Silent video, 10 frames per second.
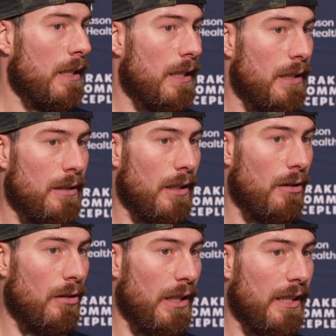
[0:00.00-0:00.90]
Yeah, I
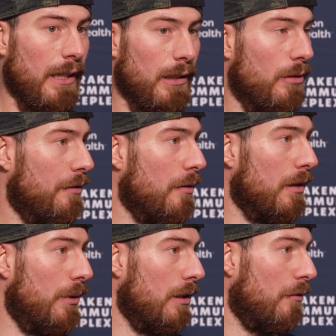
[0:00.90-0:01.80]
don't know. I can't get
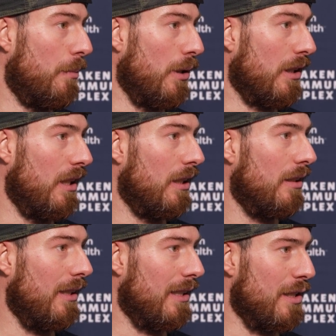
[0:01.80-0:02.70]
rid of Berkey.
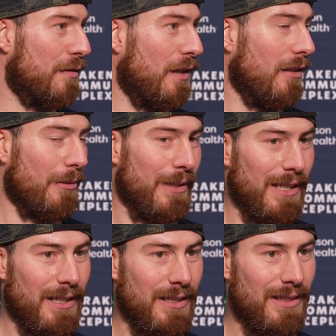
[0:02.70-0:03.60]
Like, he's following me.